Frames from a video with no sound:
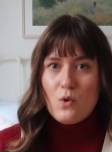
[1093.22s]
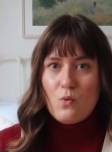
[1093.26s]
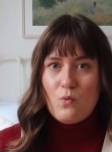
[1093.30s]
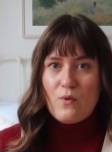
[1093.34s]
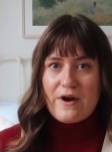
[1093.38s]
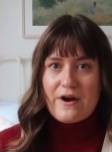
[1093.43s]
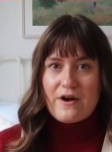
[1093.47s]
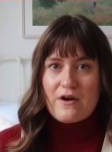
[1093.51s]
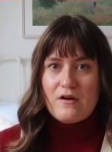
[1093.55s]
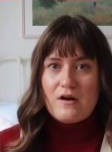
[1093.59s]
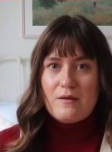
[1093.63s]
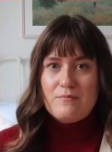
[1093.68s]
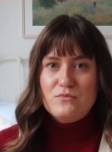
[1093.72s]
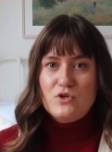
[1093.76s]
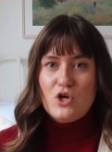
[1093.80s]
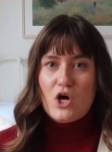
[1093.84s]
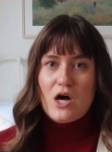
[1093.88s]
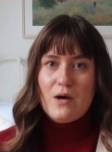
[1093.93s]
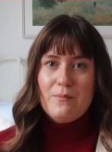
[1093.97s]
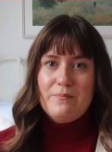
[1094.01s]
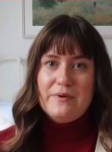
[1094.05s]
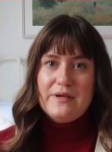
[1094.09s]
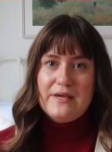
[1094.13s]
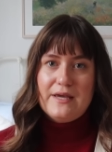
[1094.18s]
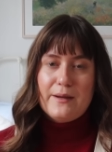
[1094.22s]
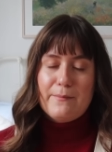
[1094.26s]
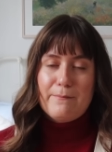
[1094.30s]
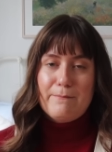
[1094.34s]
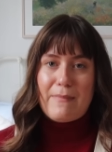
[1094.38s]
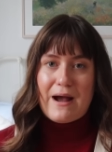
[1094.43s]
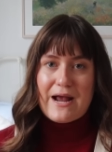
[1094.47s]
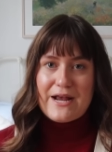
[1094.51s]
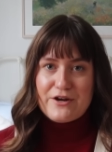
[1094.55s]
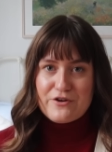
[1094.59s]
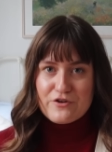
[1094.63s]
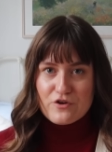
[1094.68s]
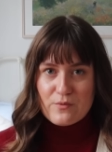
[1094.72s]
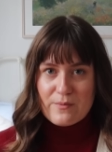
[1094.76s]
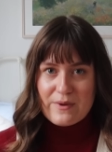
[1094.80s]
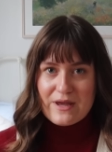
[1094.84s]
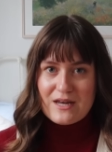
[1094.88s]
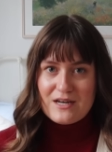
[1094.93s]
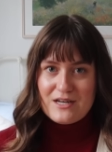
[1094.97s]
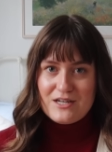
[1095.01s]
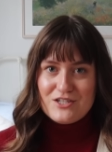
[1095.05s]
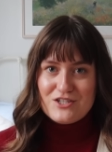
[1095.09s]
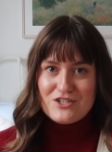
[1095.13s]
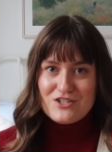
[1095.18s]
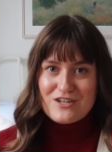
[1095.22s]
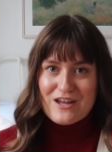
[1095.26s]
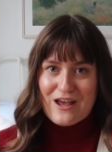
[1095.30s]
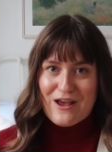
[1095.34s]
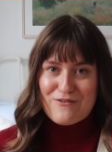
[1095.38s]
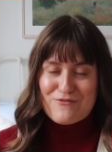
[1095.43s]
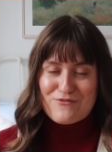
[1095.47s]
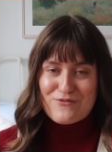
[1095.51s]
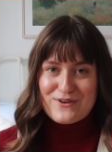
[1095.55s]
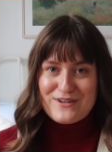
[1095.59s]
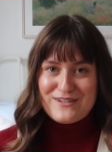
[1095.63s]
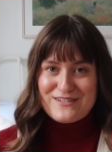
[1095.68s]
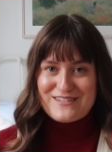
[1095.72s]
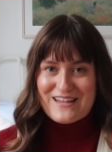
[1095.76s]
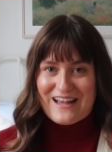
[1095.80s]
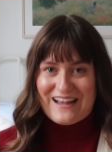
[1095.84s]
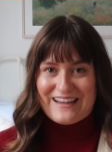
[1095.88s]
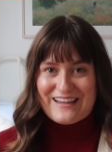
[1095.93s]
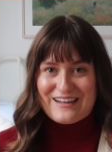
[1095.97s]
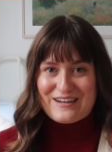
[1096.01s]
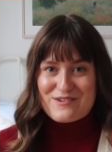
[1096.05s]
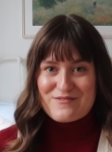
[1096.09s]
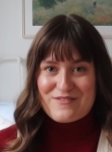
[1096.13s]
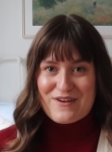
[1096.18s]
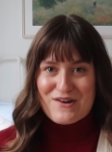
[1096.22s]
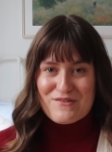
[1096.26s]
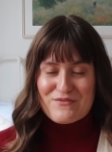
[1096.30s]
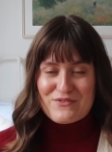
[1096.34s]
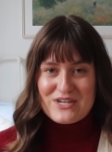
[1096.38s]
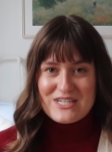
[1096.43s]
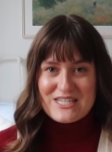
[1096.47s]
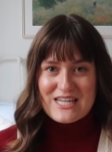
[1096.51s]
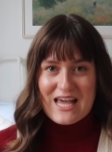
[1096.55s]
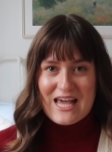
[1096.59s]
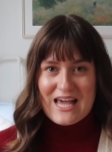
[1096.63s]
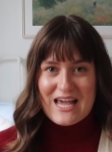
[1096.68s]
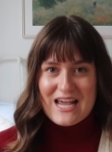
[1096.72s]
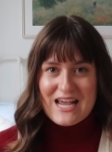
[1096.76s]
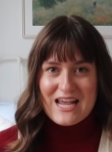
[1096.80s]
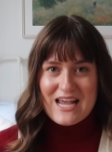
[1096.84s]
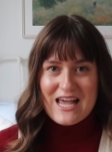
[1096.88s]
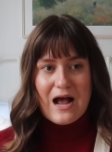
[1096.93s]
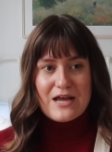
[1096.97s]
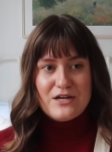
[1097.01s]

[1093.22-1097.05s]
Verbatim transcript: where I'm not being micromanaged every second of every day.